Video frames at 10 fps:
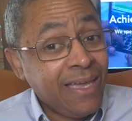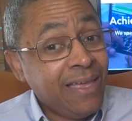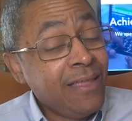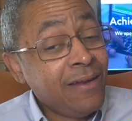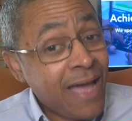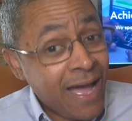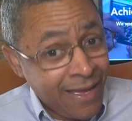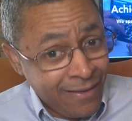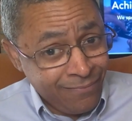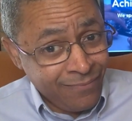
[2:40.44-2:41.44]
And they're
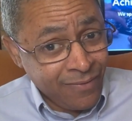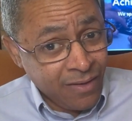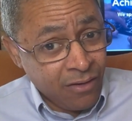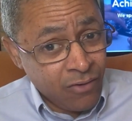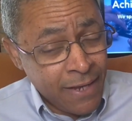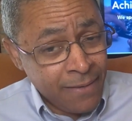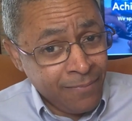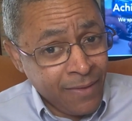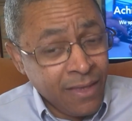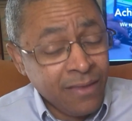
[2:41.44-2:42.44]
not, all right?
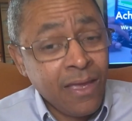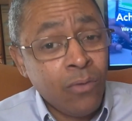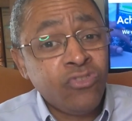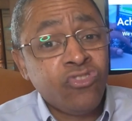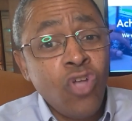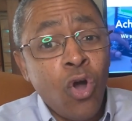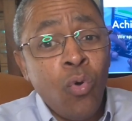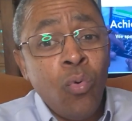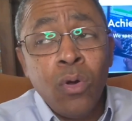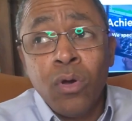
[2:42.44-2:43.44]
There was
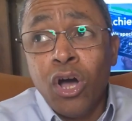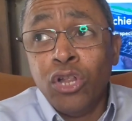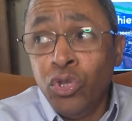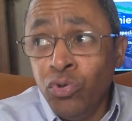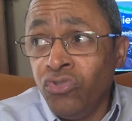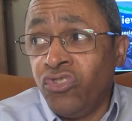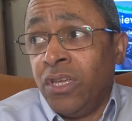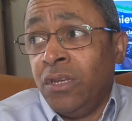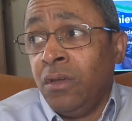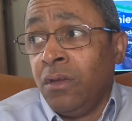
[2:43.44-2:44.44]
no
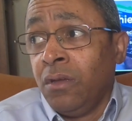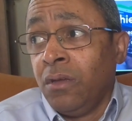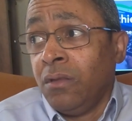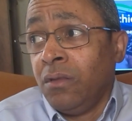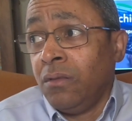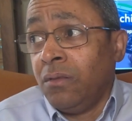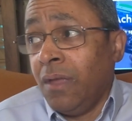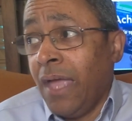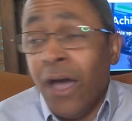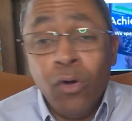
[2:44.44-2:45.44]
illusion
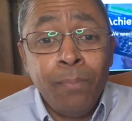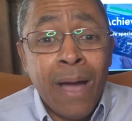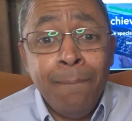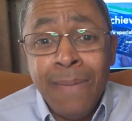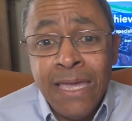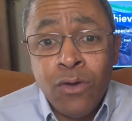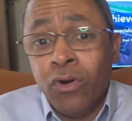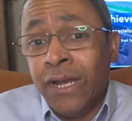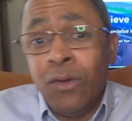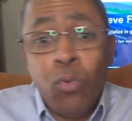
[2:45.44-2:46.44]
held by me
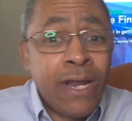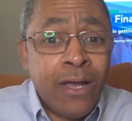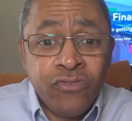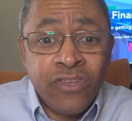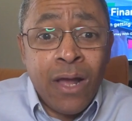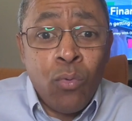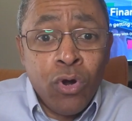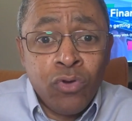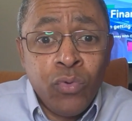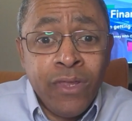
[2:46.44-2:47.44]
or anyone else that I
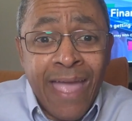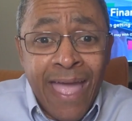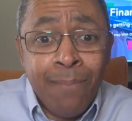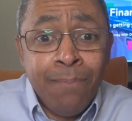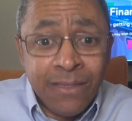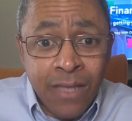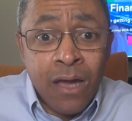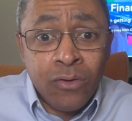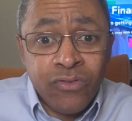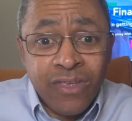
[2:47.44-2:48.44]
worked with at
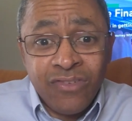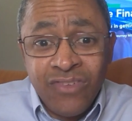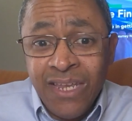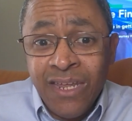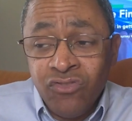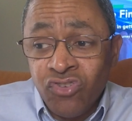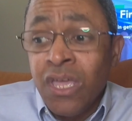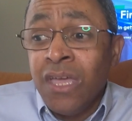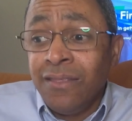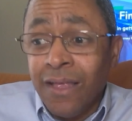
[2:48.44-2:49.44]
McDonald's as a teenager
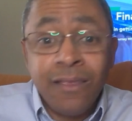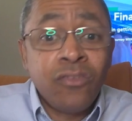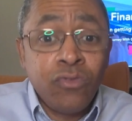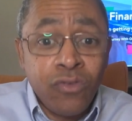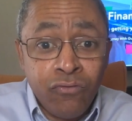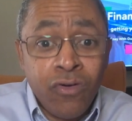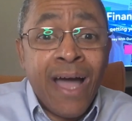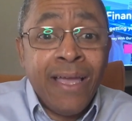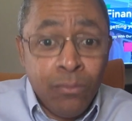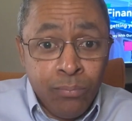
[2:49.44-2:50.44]
that this was a
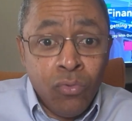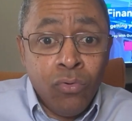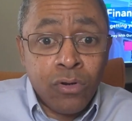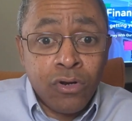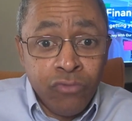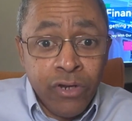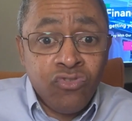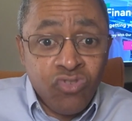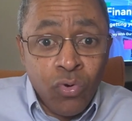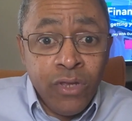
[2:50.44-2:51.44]
viable career
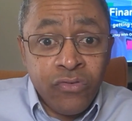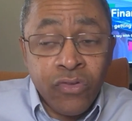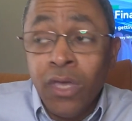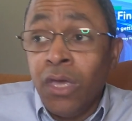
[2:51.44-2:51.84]
choice